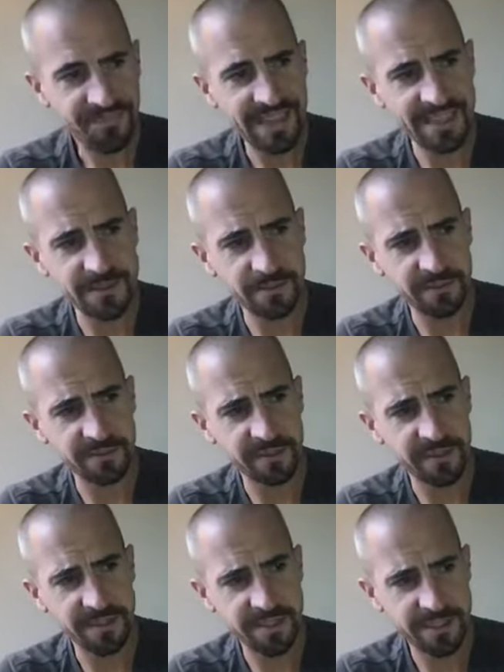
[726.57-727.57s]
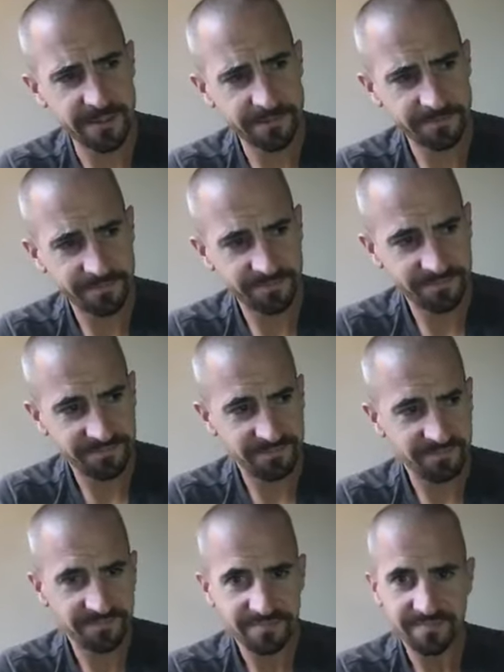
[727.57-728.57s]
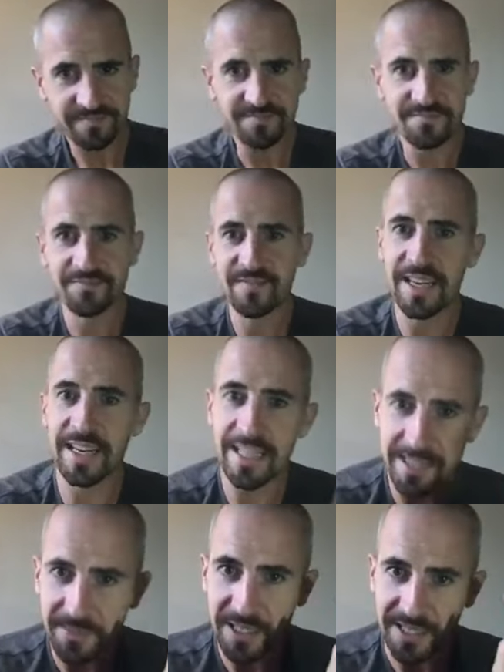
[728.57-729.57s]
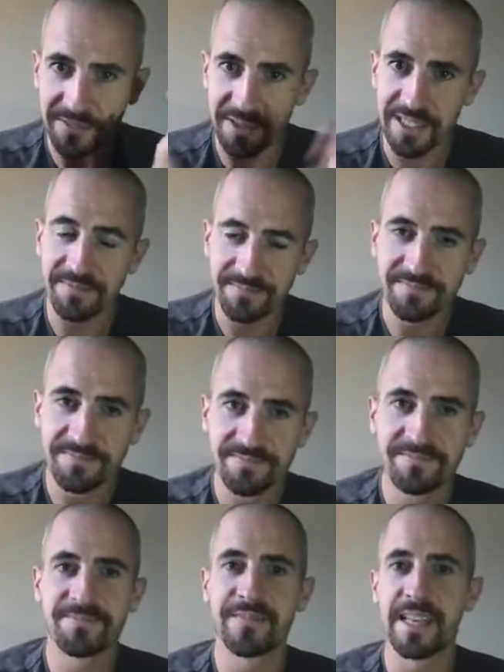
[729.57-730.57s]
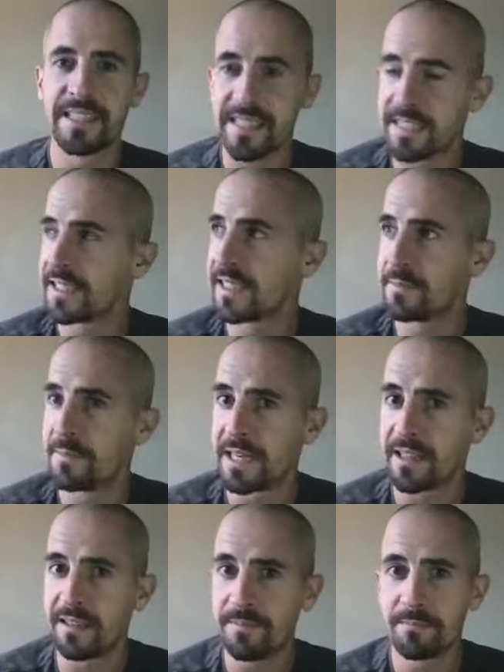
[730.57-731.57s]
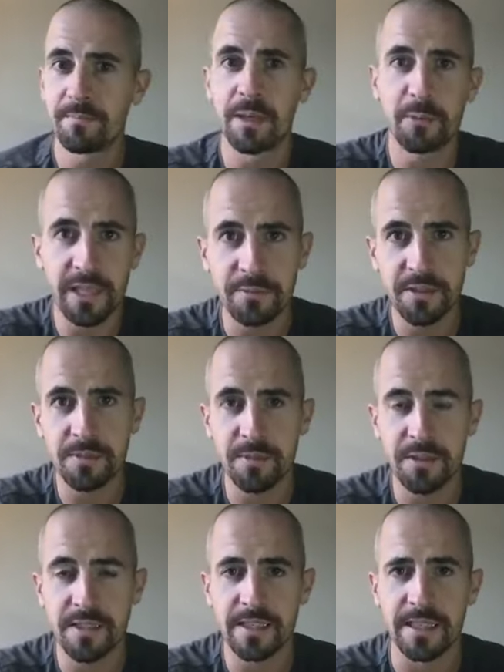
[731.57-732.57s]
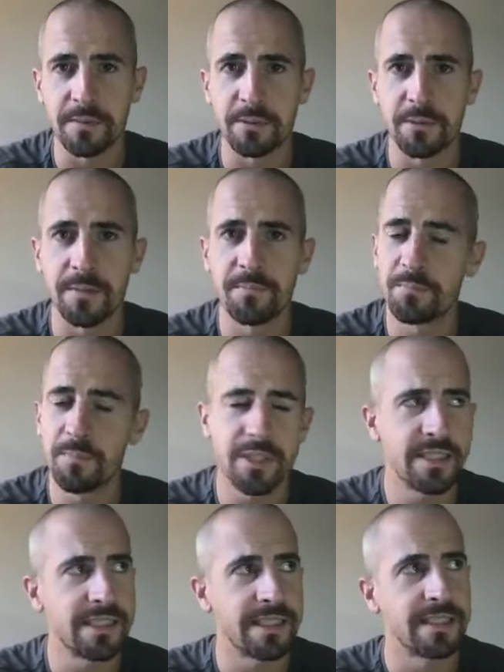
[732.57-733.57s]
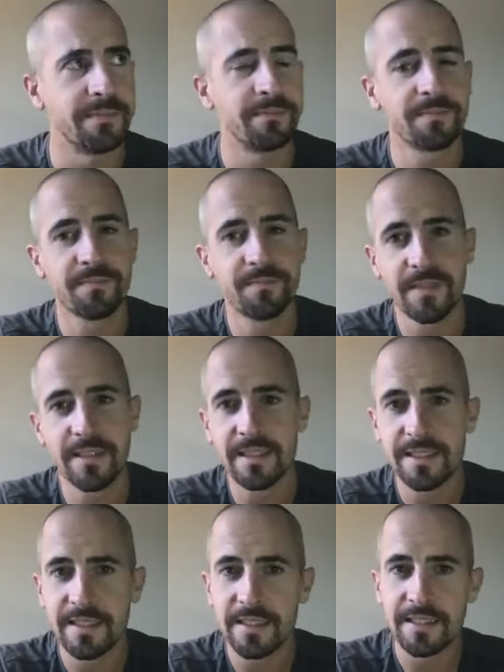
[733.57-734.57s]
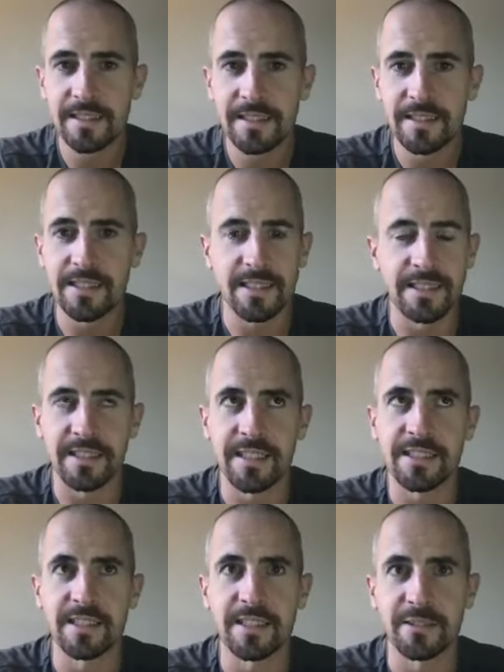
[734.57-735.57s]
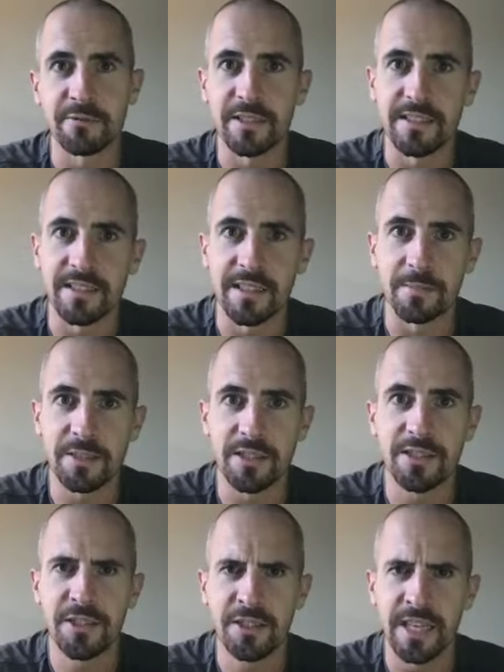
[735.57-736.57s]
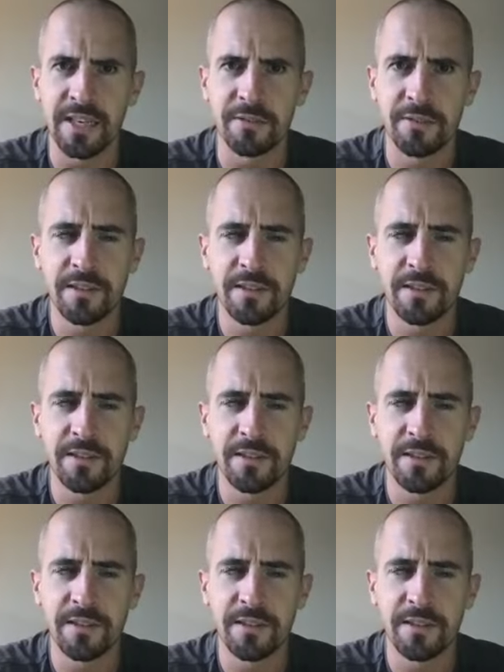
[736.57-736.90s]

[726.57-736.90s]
It's my first Ironman event. I didn't get a medal. My wife was supposed to get me one, but she didn't. She didn't actually agree to that, but she should have.